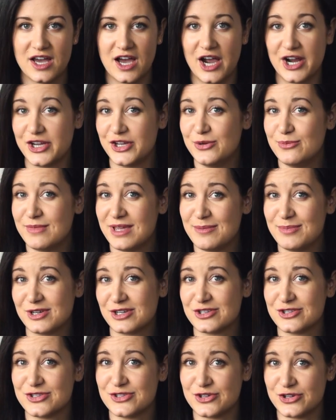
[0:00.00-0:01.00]
Are you maybe
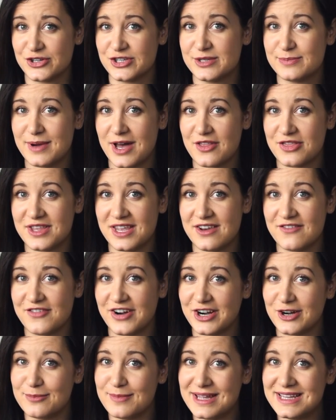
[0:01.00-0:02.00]
concerned about the
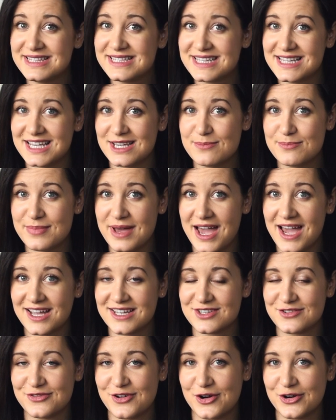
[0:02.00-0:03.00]
environmental
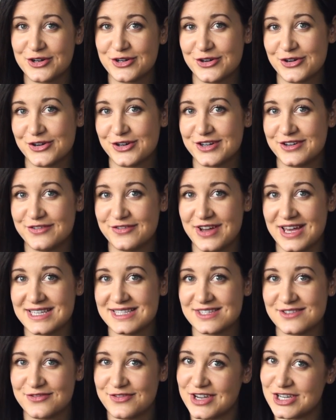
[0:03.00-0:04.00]
impact of our current
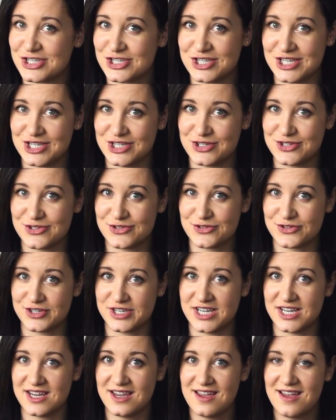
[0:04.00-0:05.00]
fast fashion
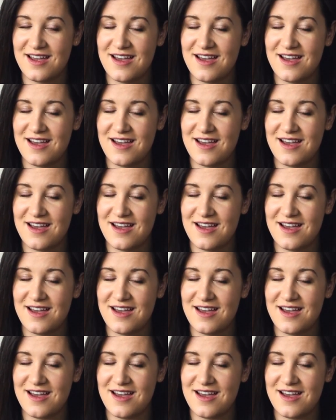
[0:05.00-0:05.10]
industry?